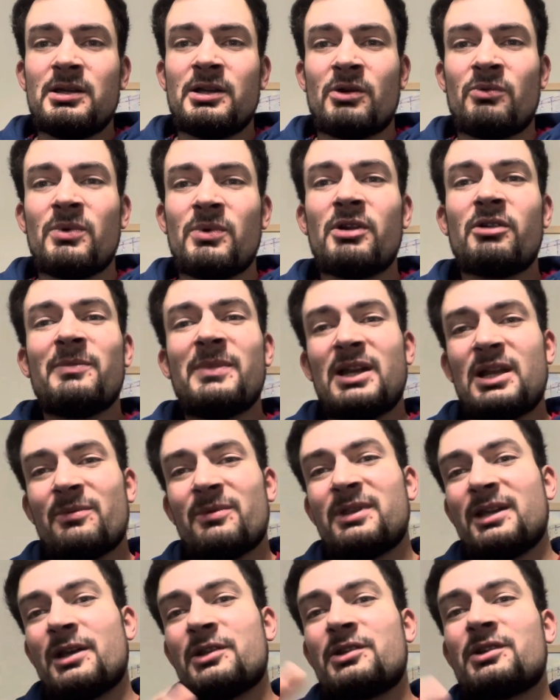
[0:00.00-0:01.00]
were meeting with
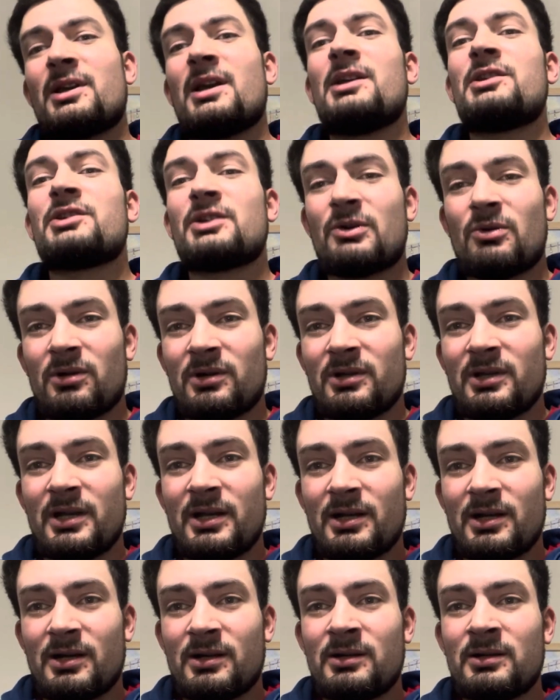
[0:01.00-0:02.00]
the education
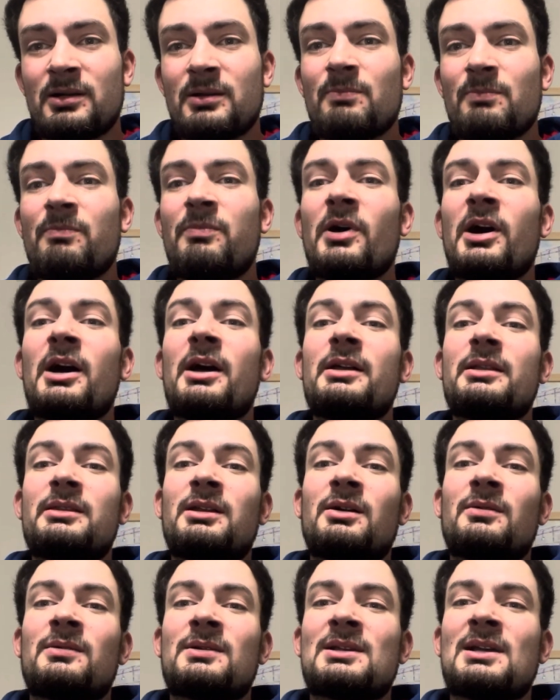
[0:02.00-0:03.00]
coordinator, but
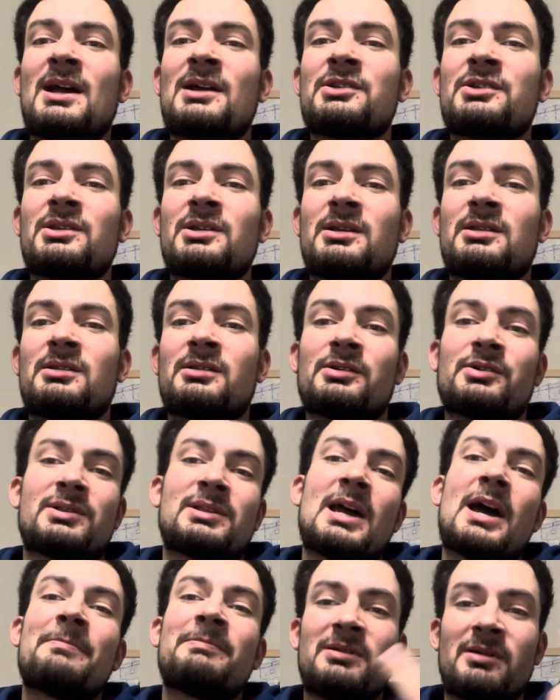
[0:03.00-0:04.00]
there just
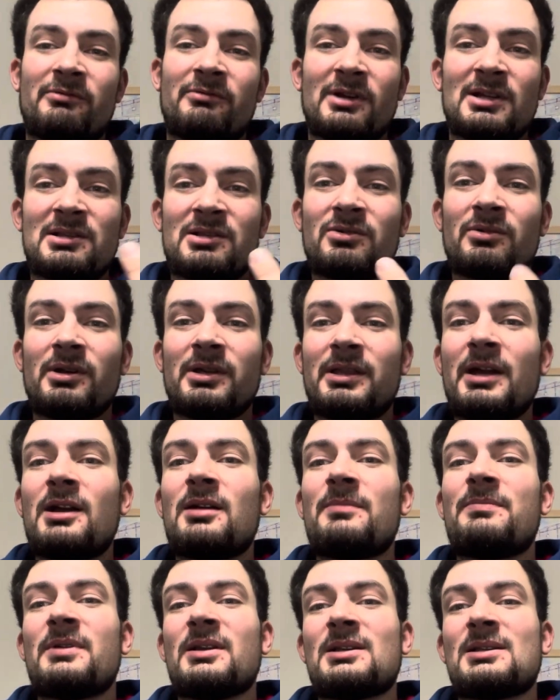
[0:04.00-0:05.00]
happened to be a respiratory
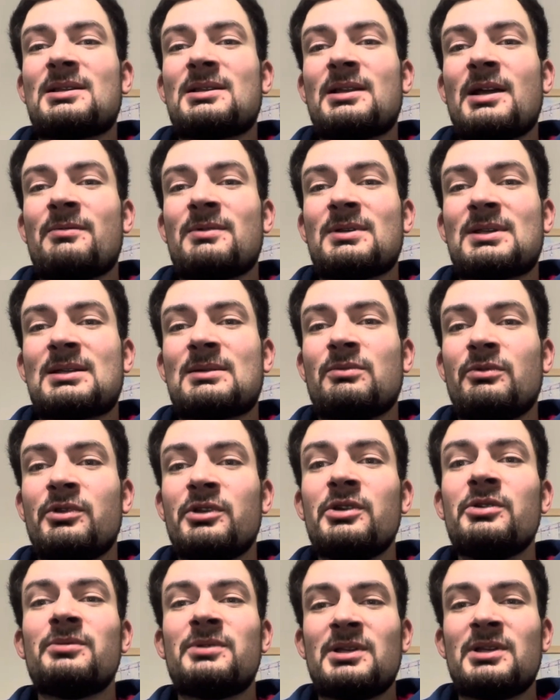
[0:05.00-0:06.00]
therapist that was
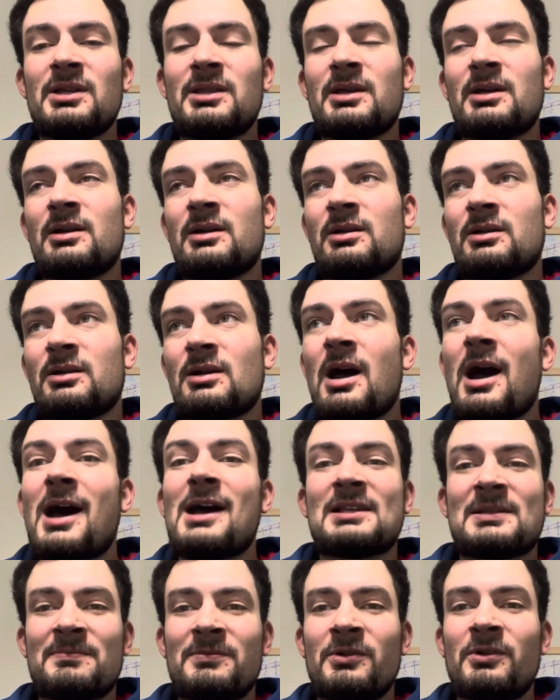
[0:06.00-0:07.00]
new to the
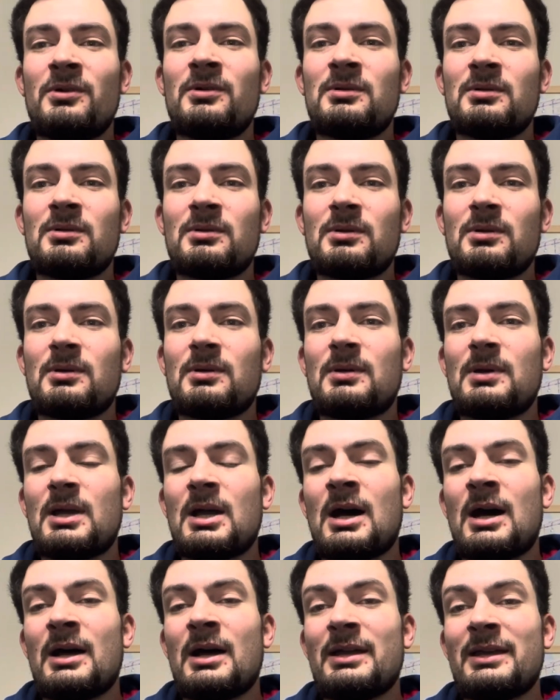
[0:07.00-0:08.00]
hospital
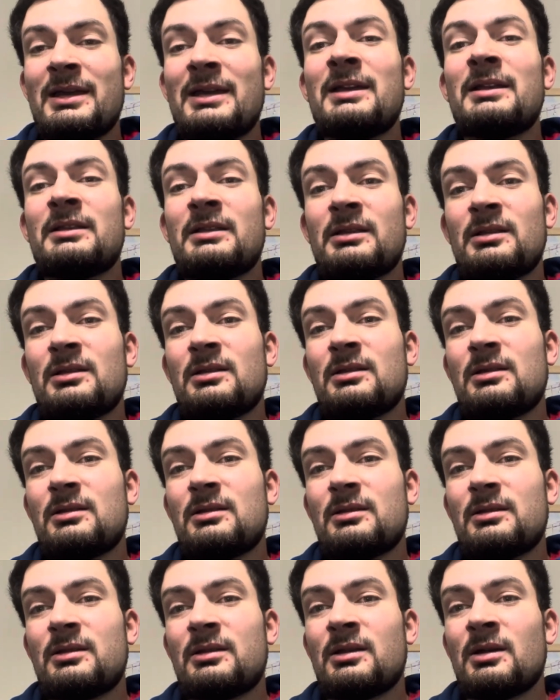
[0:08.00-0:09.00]
in
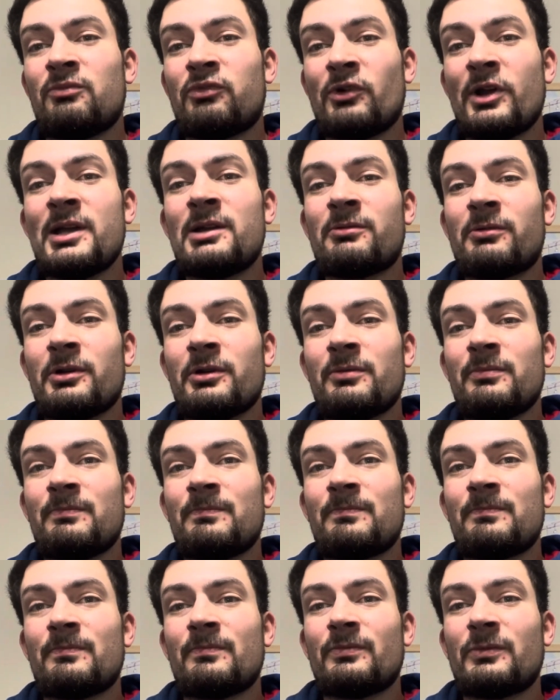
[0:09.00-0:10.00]
the break room
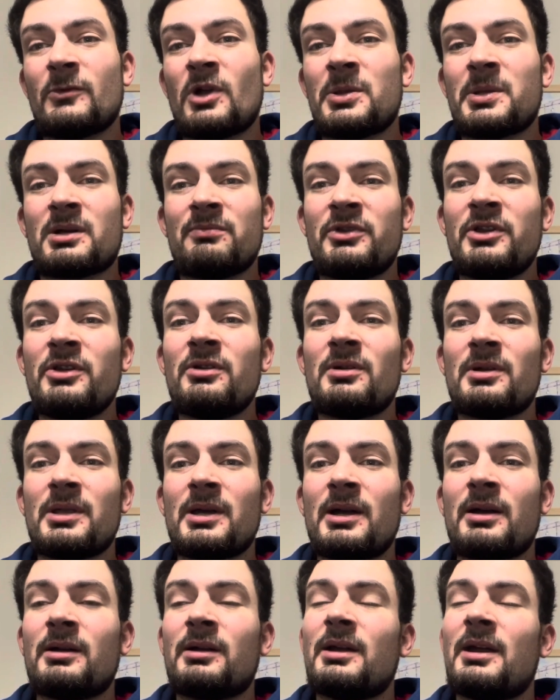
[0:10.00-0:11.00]
on the computer
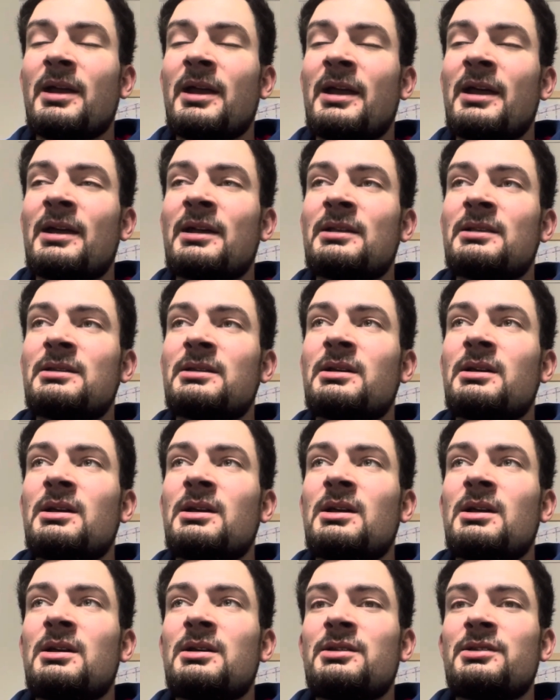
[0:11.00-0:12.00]
there. And
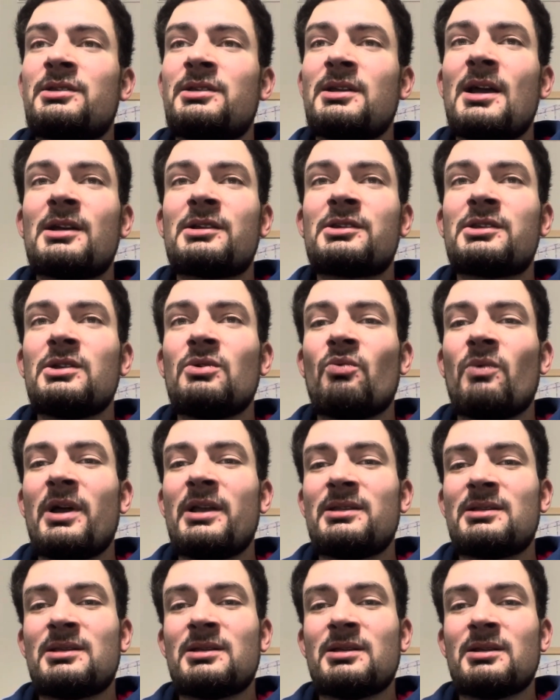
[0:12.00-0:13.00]
she actually
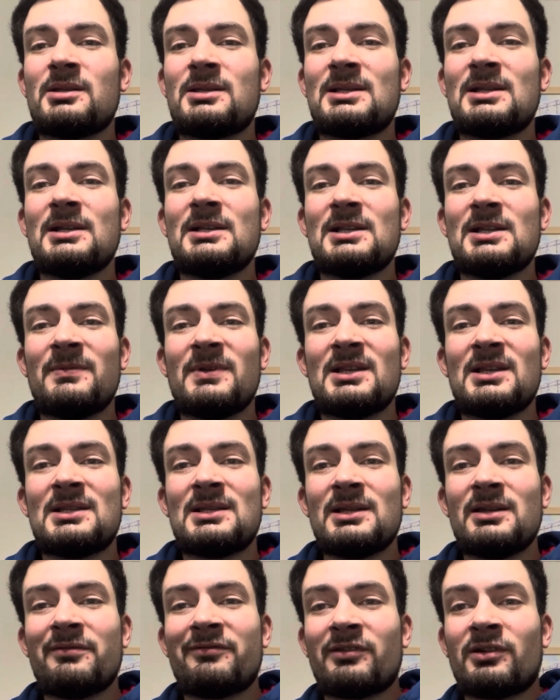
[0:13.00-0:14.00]
went to
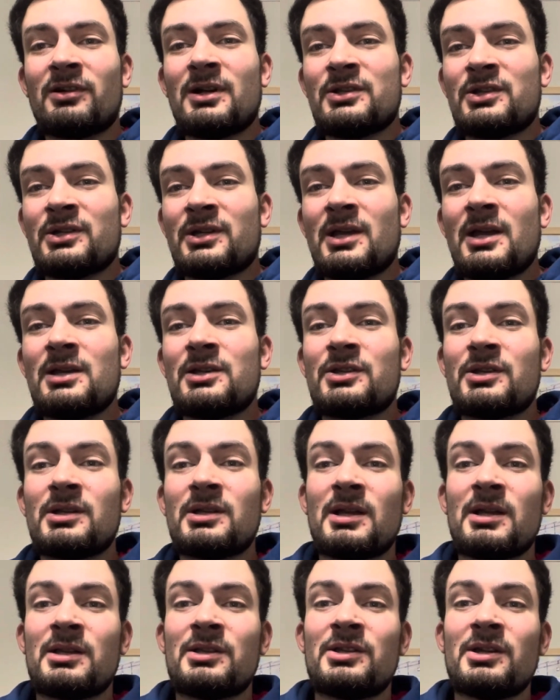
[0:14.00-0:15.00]
CCBC for her education,
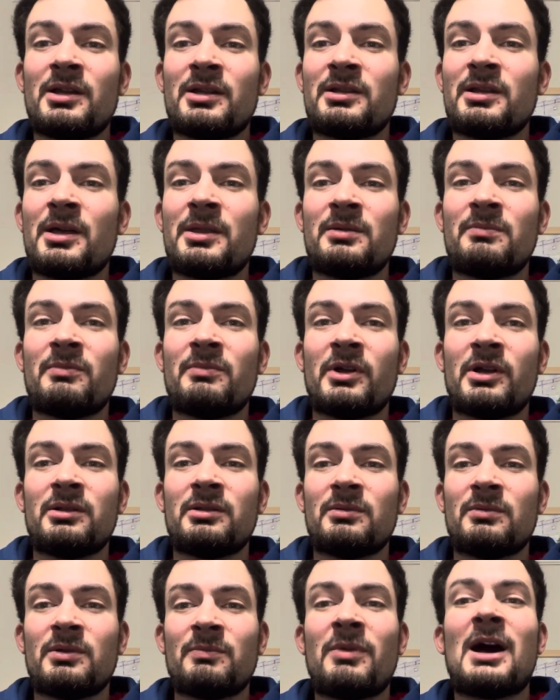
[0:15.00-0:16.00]
and she had nothing
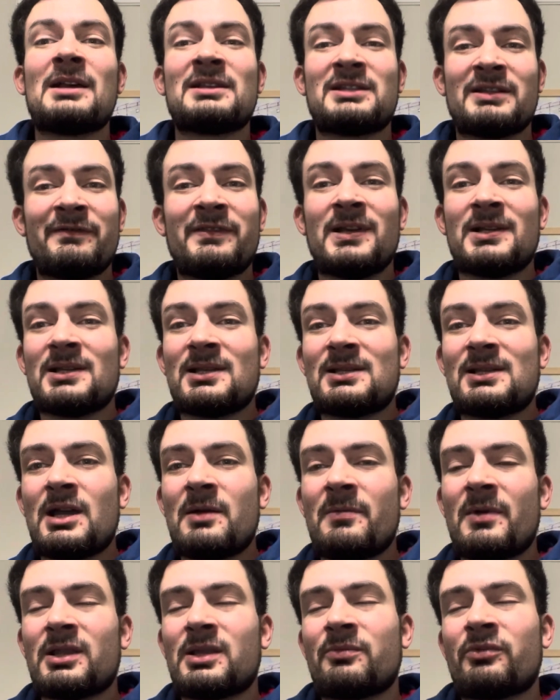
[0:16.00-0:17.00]
but positive things to say
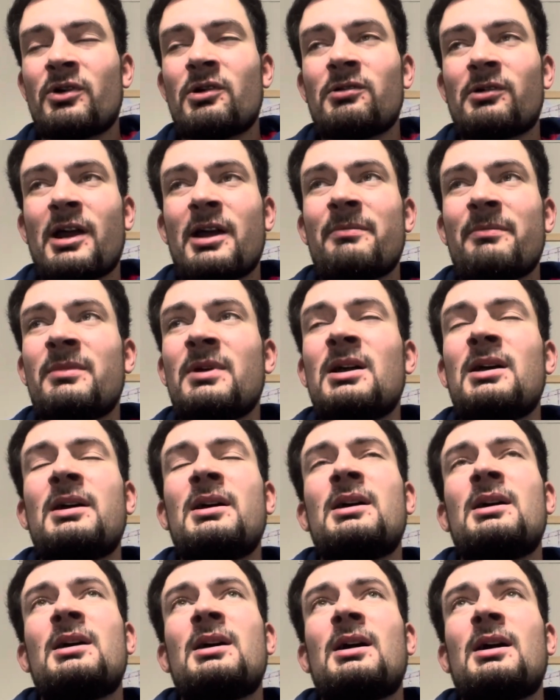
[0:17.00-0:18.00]
about the program.
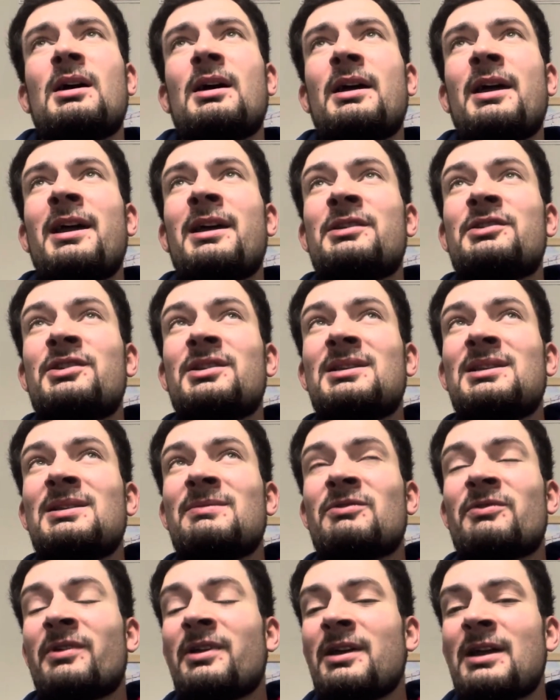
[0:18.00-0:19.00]
And she seemed
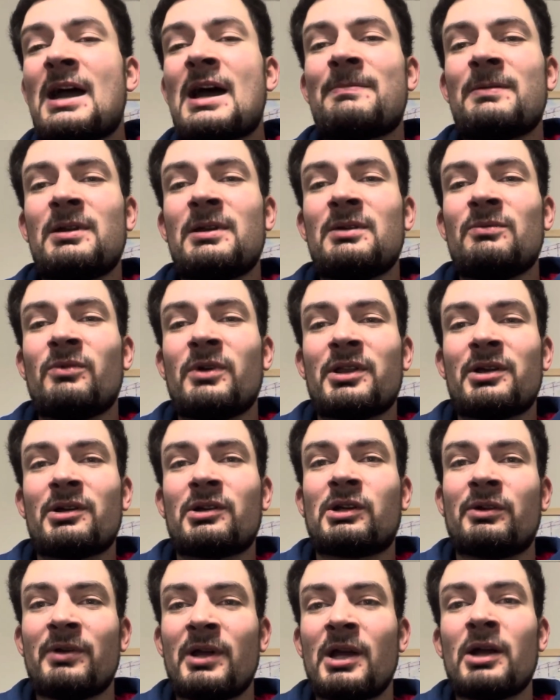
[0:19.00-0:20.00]
really happy with her
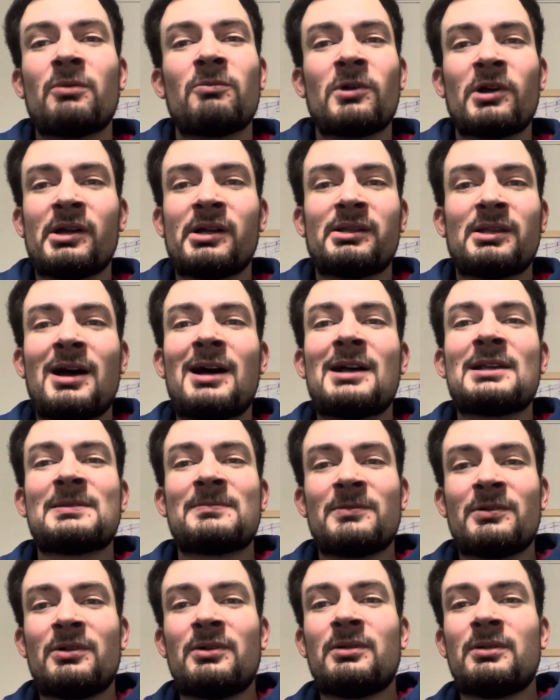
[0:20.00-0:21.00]
career and working at the
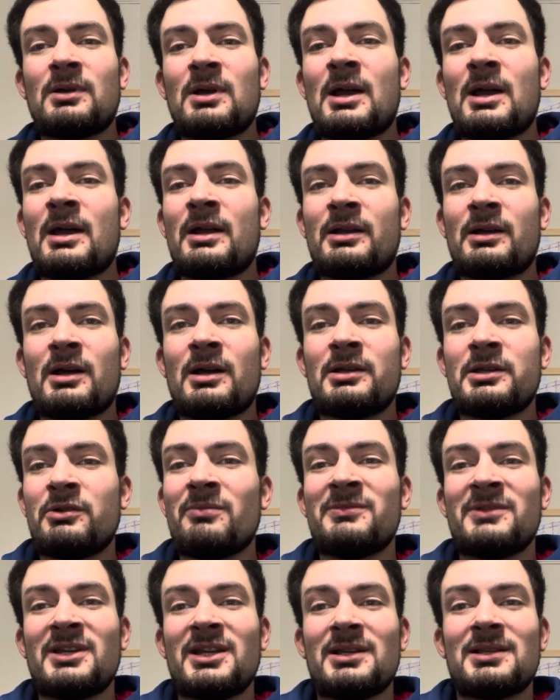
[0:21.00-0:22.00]
hospital at
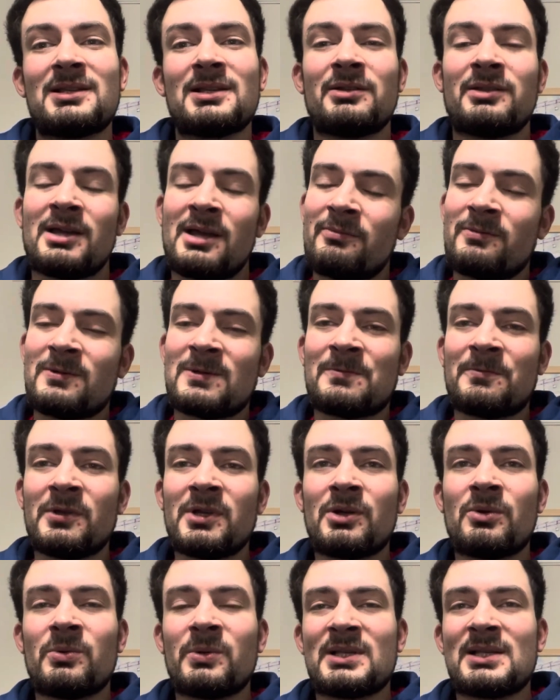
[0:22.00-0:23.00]
UMD. So that was really
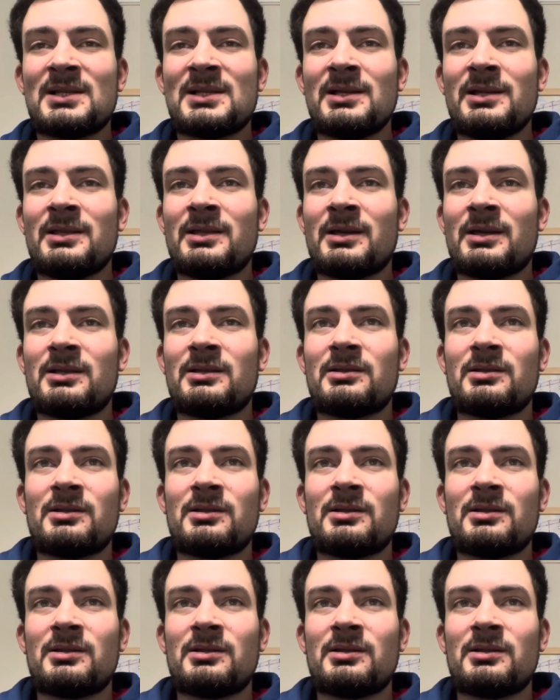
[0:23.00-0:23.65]
cool to see that